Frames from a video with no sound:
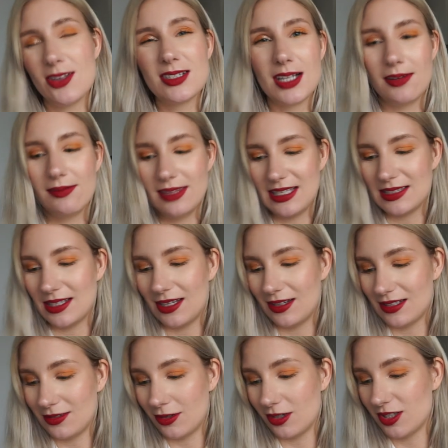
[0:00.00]
just love these
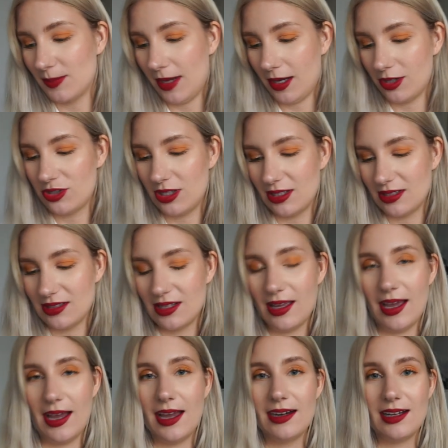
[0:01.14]
NARS packaging.
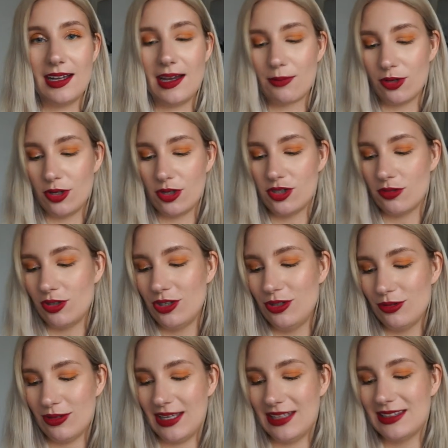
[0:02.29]
And I'm gonna show you
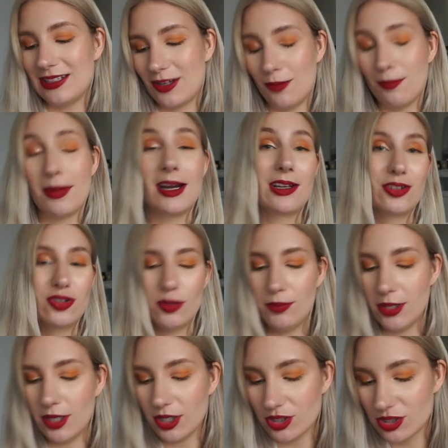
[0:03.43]
it comparing to a
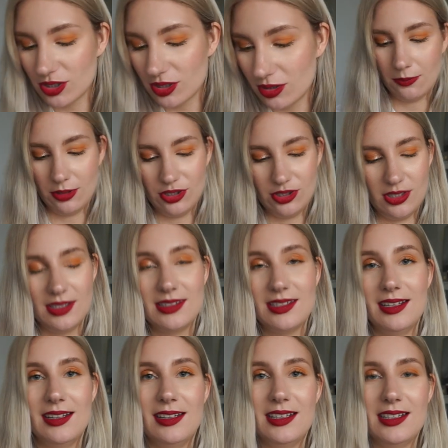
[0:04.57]
blush, which is
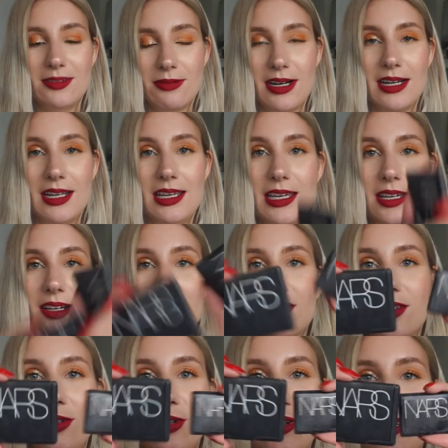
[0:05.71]
this right here.
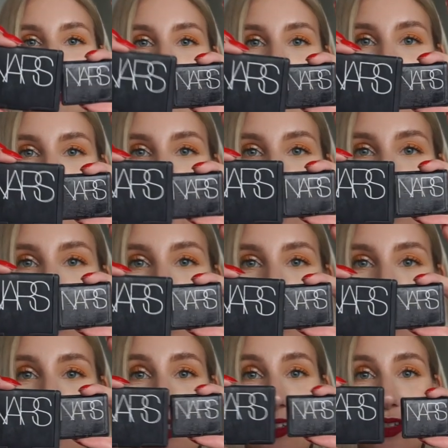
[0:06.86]
So you can see comparing
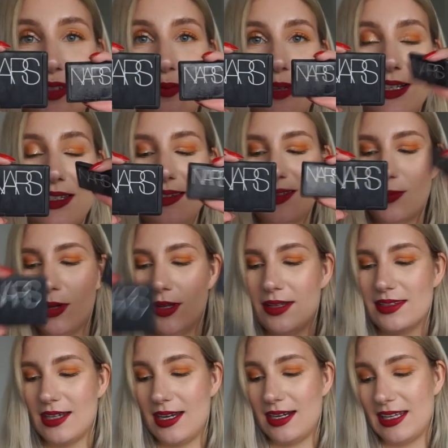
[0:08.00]
it, it's just really small and
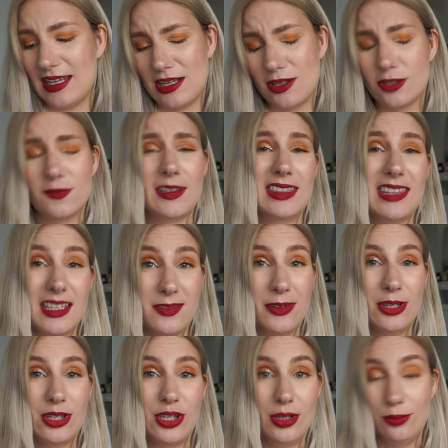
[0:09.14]
tiny, and I just think that's
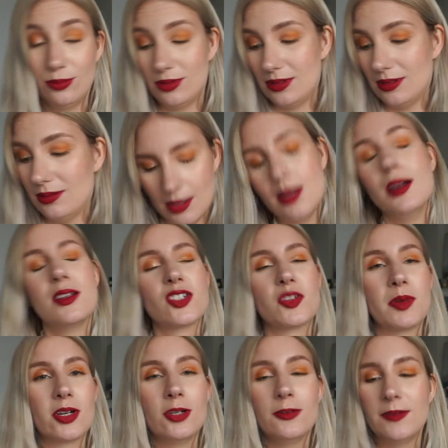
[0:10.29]
very cute. So
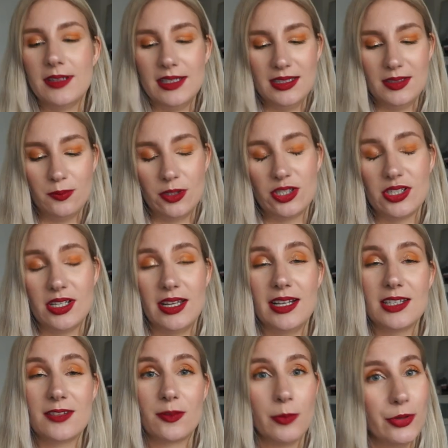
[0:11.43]
my goal for this, which it
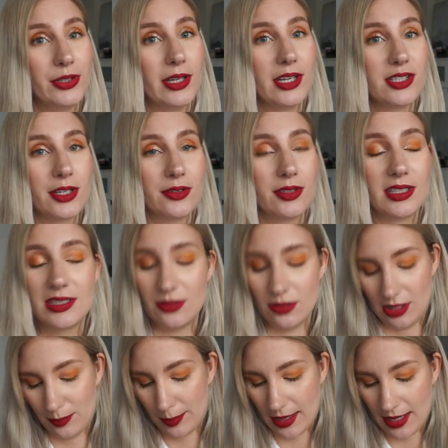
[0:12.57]
is for most eyeshadows, is to
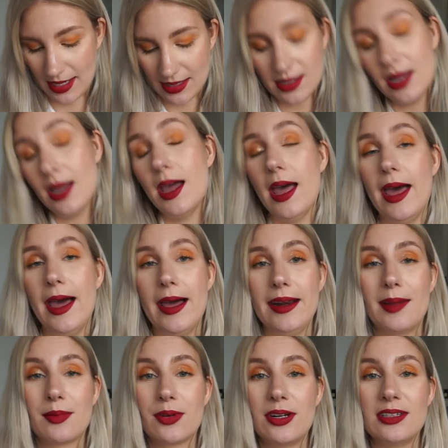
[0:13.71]
hit pan, and
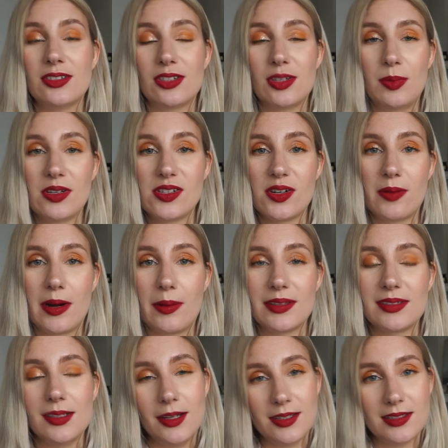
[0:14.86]
I'm gonna insert the picture where I
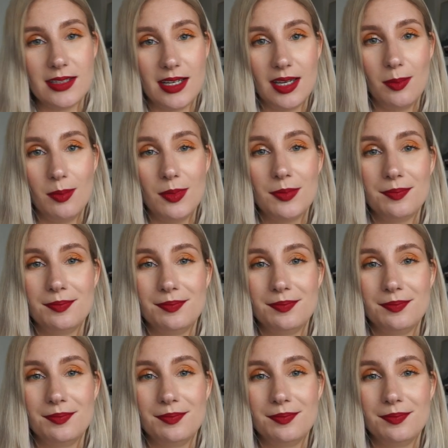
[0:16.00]
was last time,